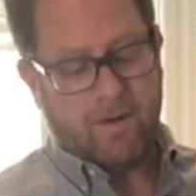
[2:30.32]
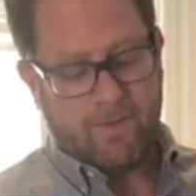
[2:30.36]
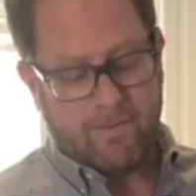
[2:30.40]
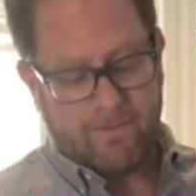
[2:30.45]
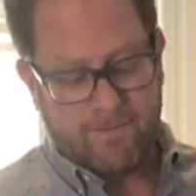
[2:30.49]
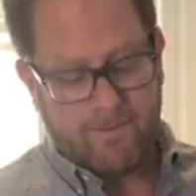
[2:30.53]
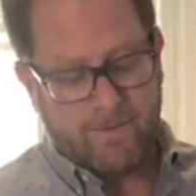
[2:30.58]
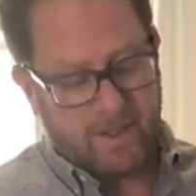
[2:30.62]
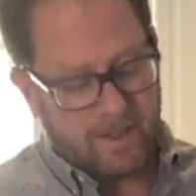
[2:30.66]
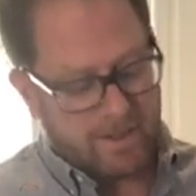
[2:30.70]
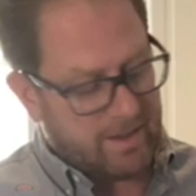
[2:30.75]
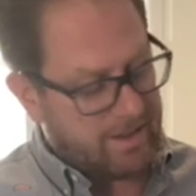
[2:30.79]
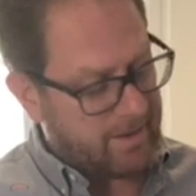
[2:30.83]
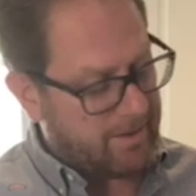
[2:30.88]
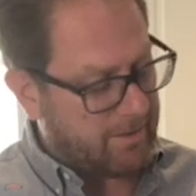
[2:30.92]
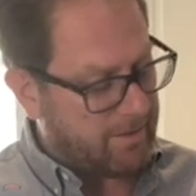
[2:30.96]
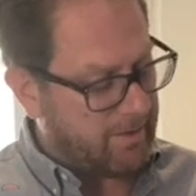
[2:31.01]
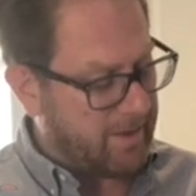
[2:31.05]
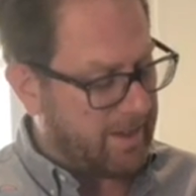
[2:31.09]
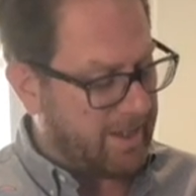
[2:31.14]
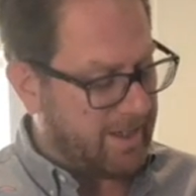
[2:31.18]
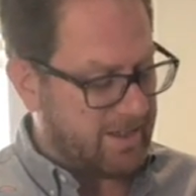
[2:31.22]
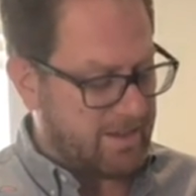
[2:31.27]
fun
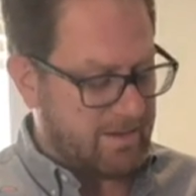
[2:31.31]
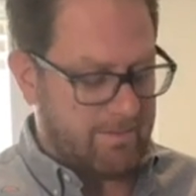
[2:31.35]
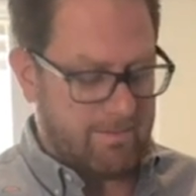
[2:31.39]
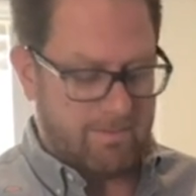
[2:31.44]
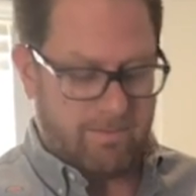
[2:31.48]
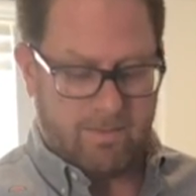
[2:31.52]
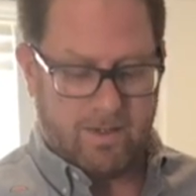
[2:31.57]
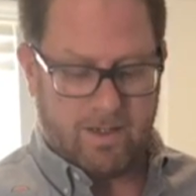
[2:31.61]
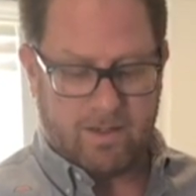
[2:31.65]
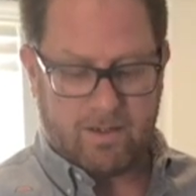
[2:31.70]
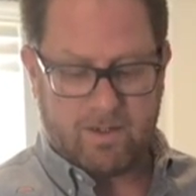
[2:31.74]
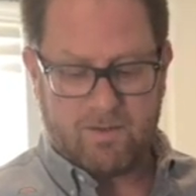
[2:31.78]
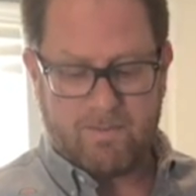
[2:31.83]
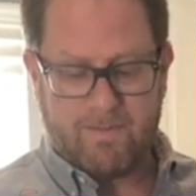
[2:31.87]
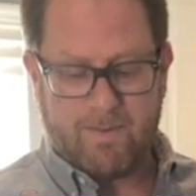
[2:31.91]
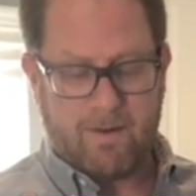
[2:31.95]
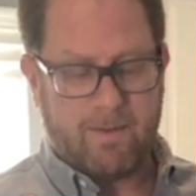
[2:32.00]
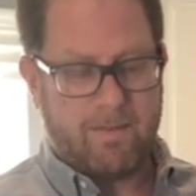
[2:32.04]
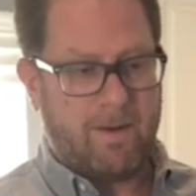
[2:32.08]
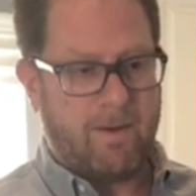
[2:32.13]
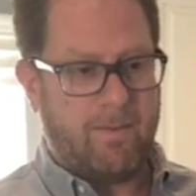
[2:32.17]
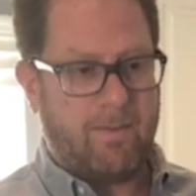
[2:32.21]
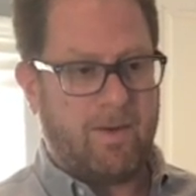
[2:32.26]
ingredient to
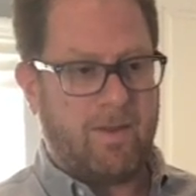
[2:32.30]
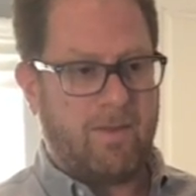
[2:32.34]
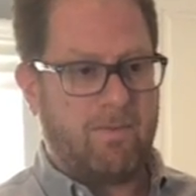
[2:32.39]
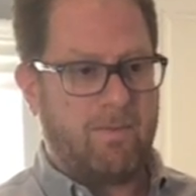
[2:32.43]
experiment with.